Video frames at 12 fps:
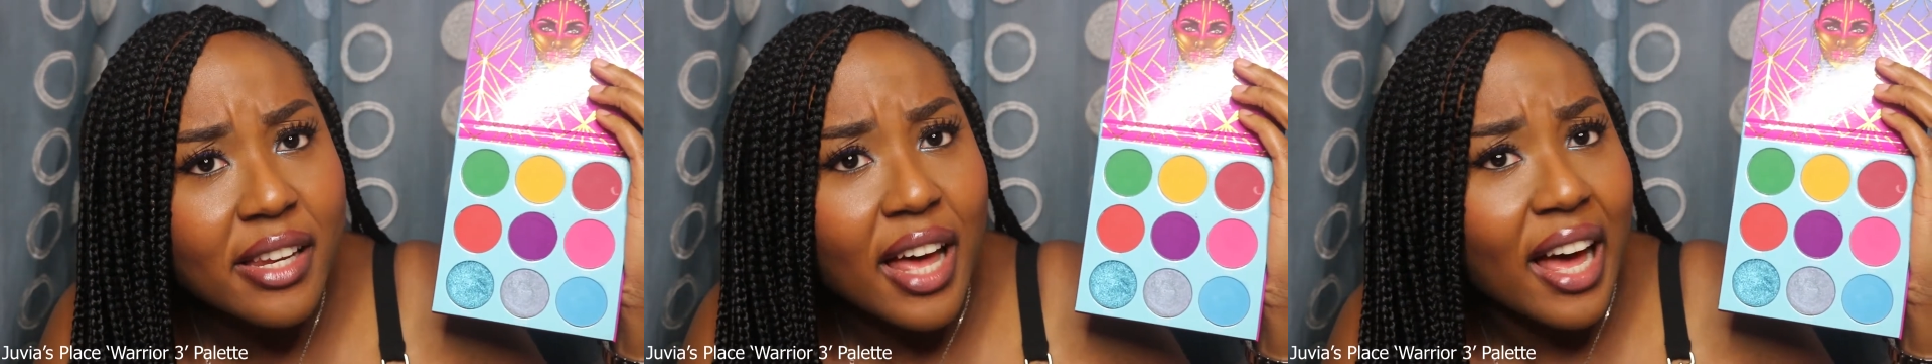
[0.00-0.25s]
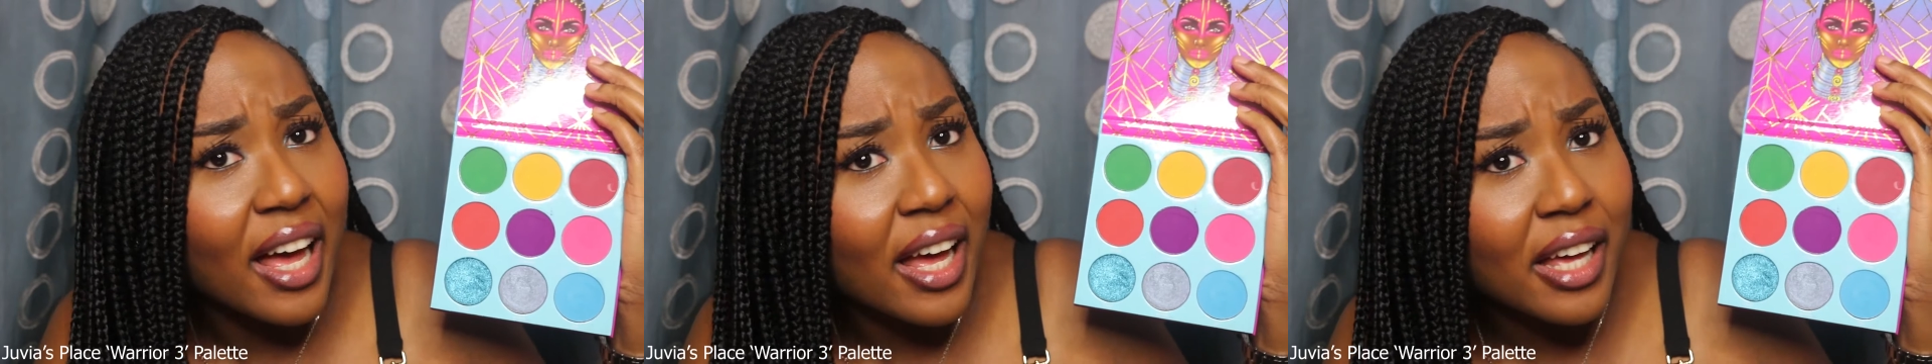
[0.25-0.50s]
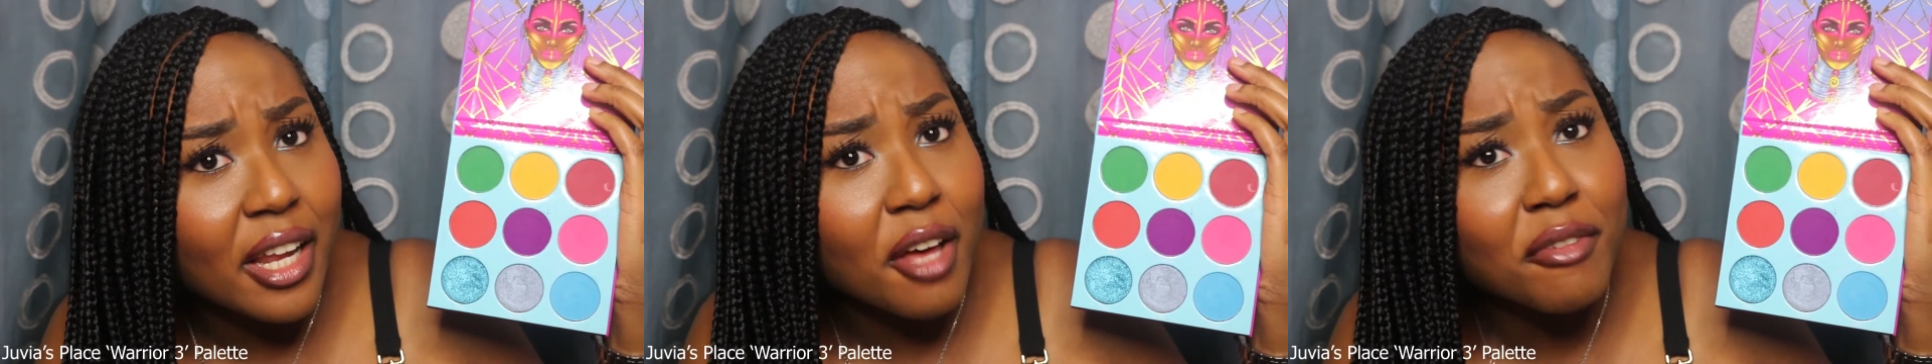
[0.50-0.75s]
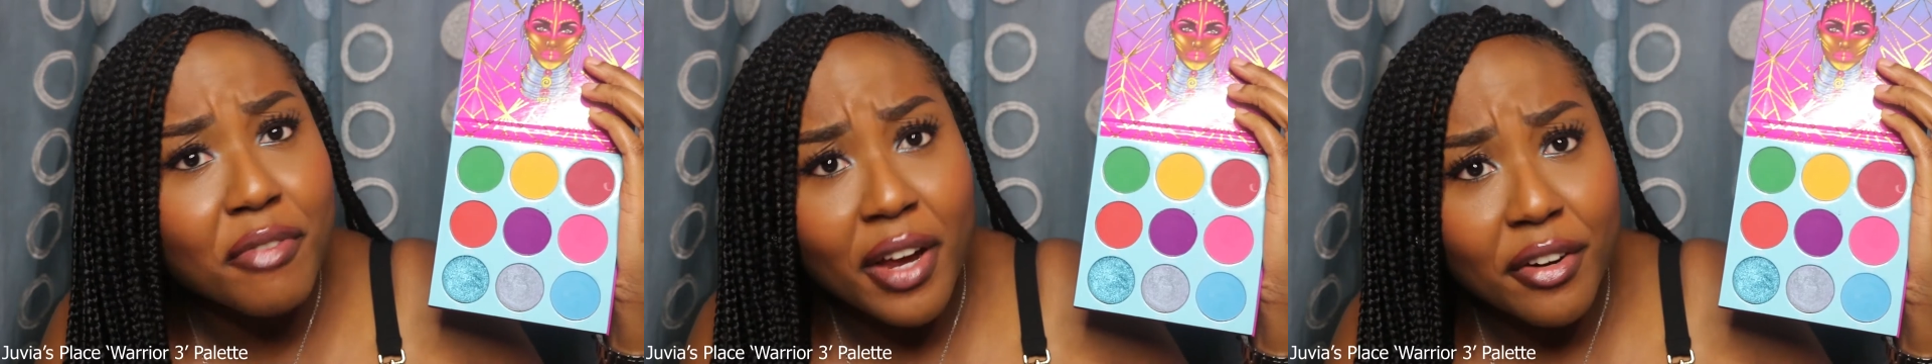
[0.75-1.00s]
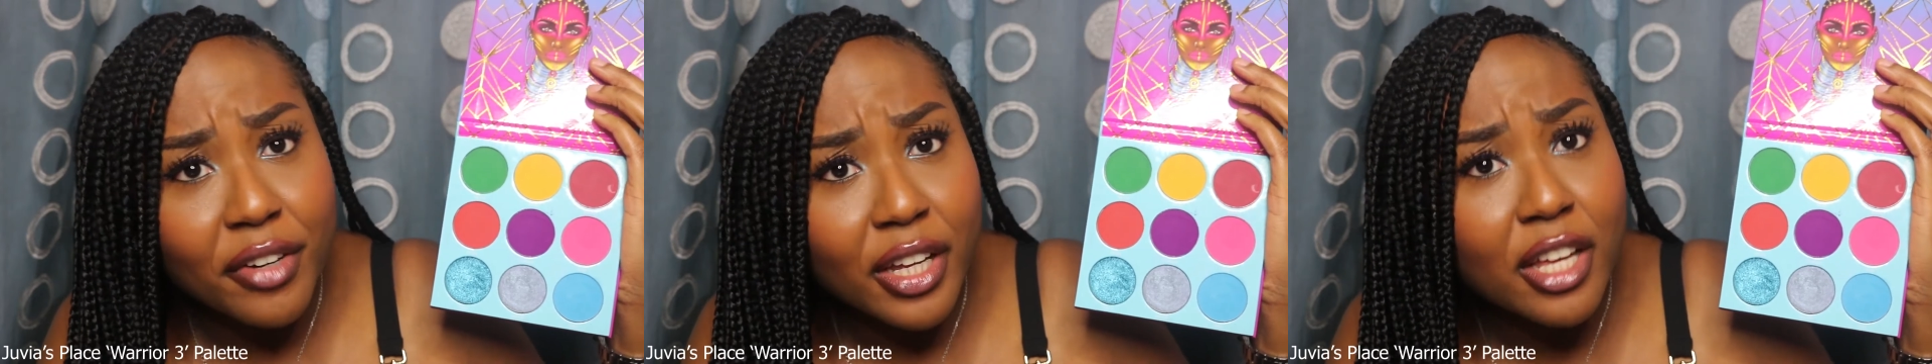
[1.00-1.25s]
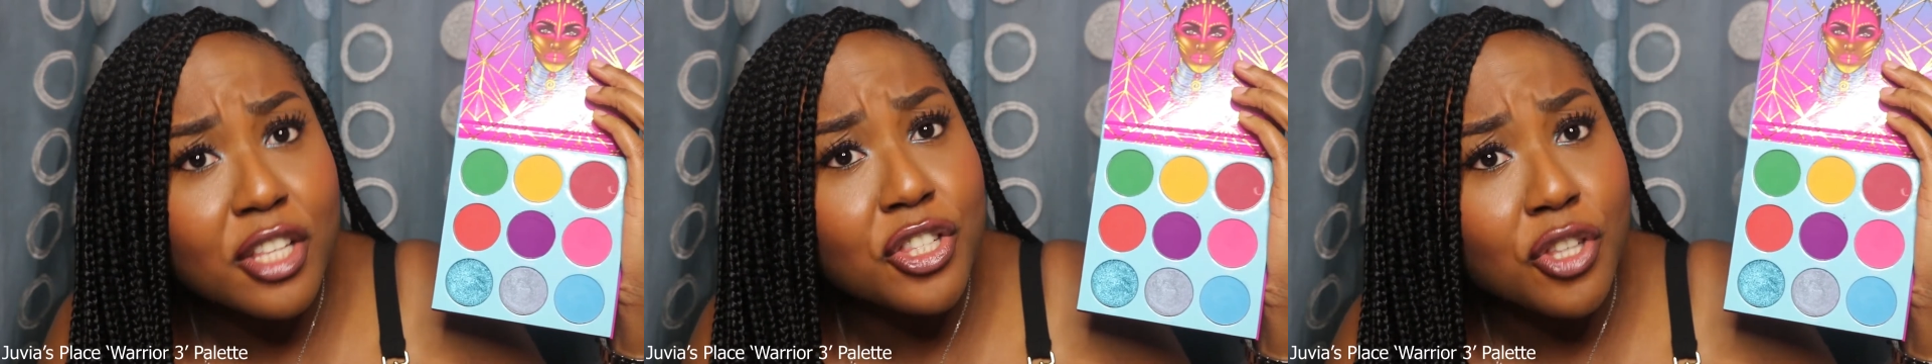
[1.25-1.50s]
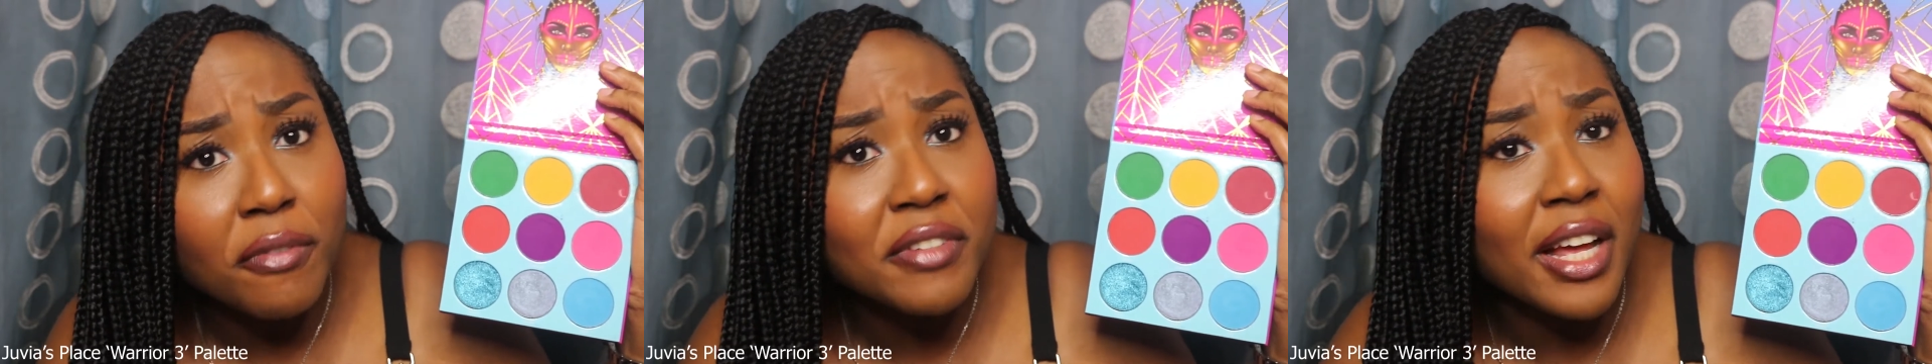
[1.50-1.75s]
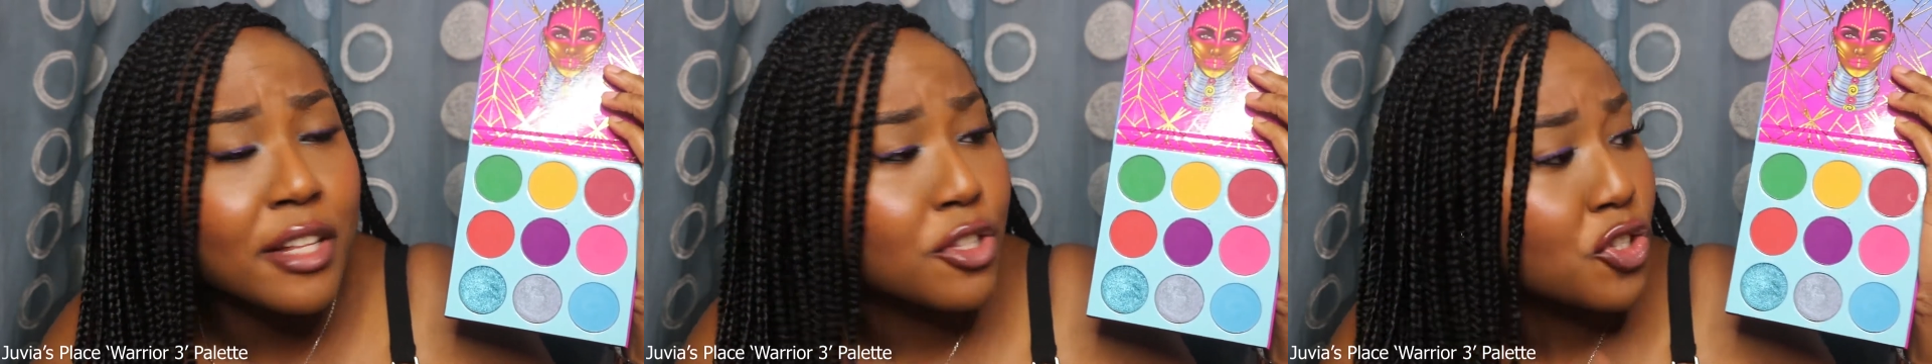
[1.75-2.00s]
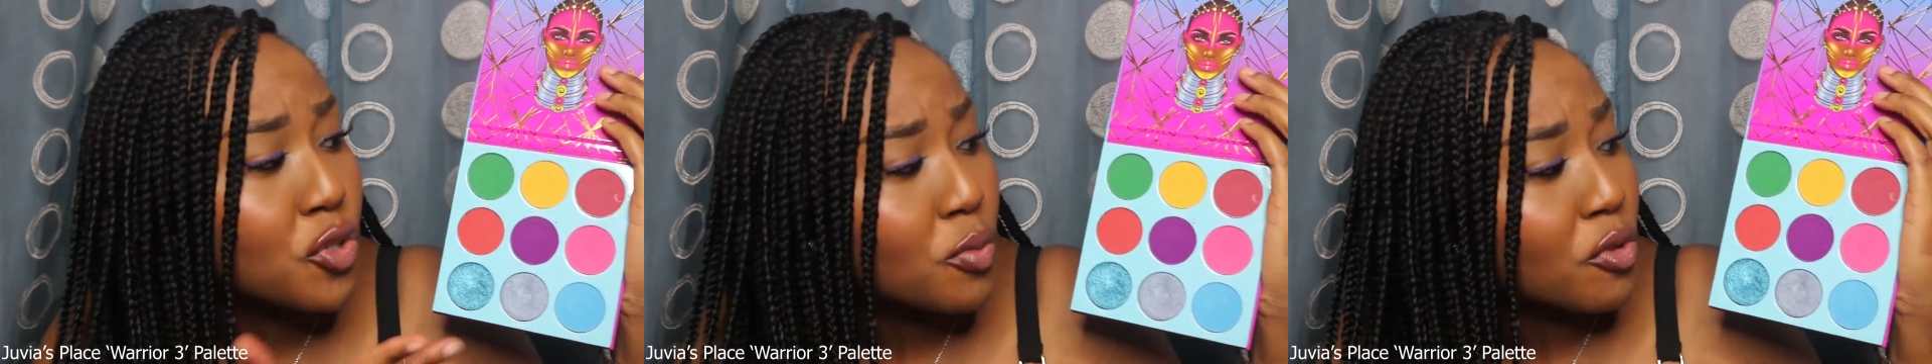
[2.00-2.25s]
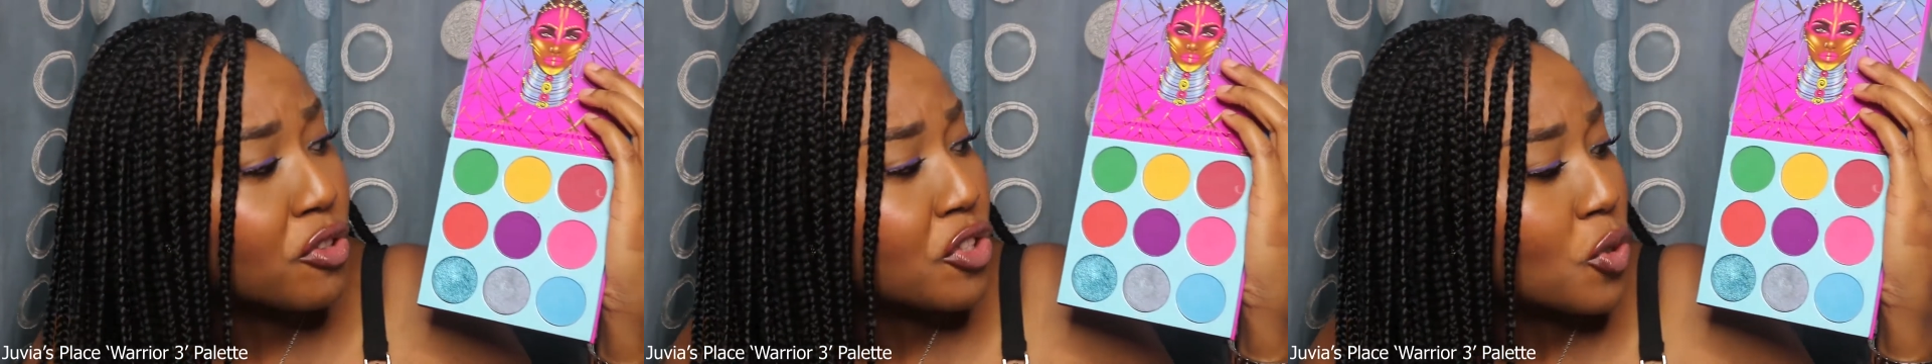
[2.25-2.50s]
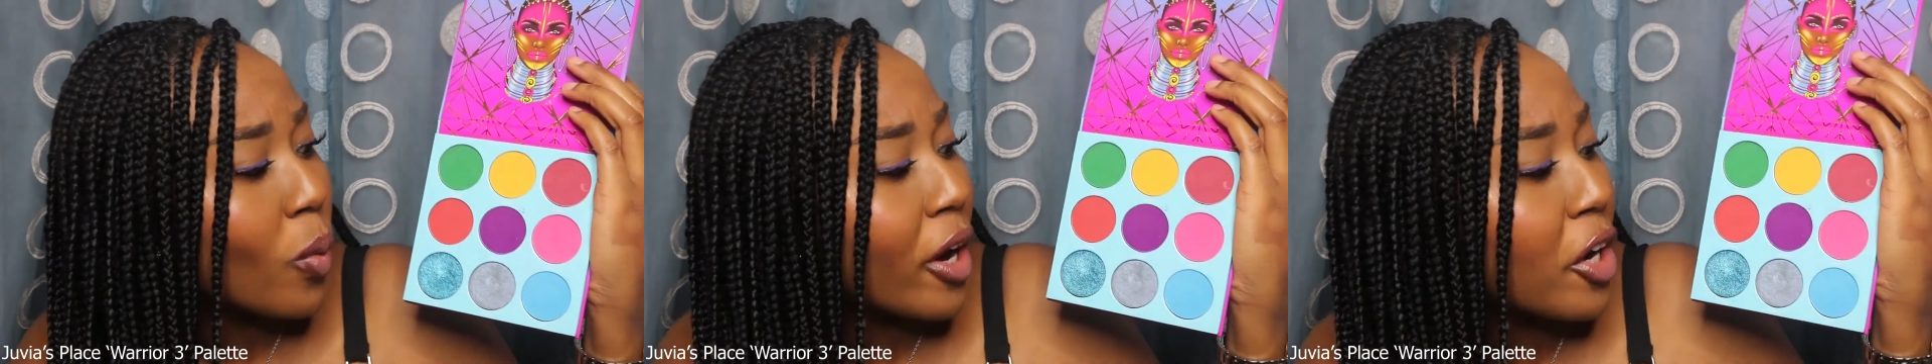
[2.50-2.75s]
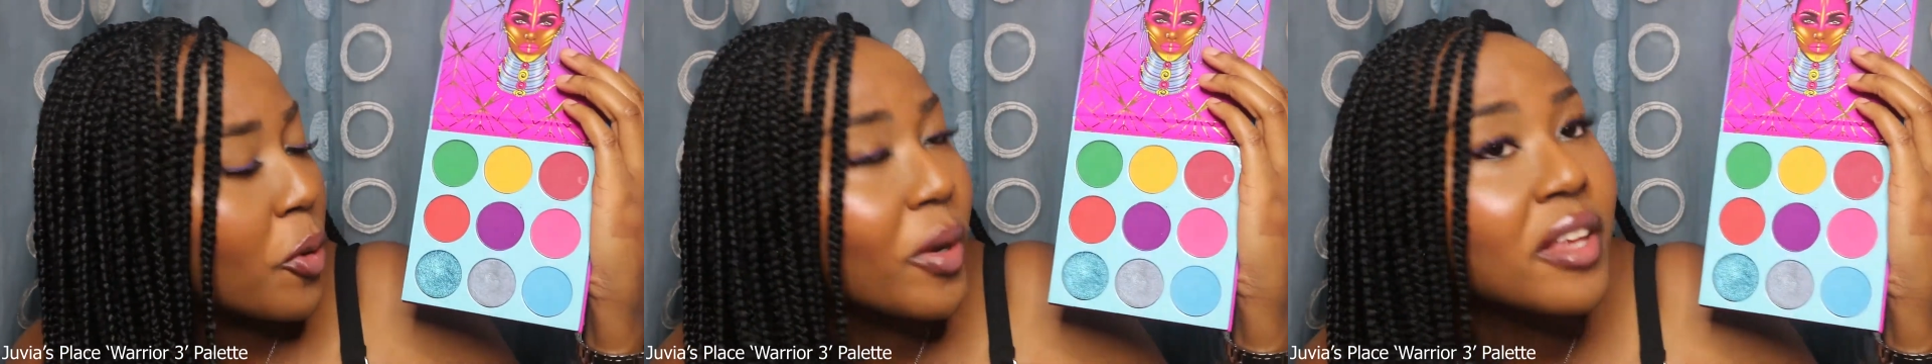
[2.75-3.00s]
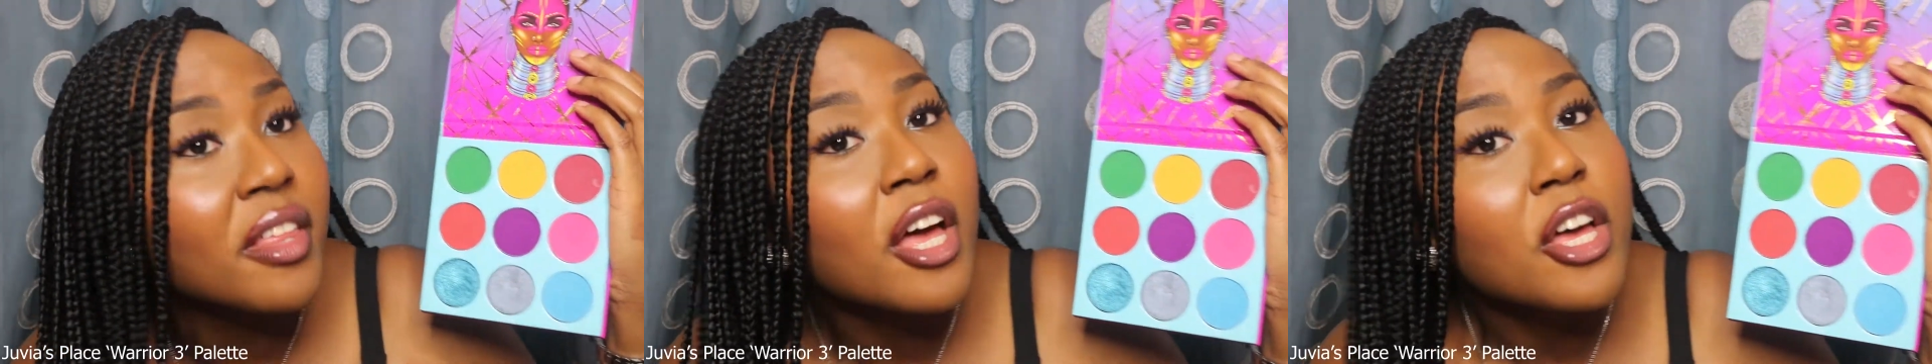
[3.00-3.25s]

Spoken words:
and very soft and smooth to work with.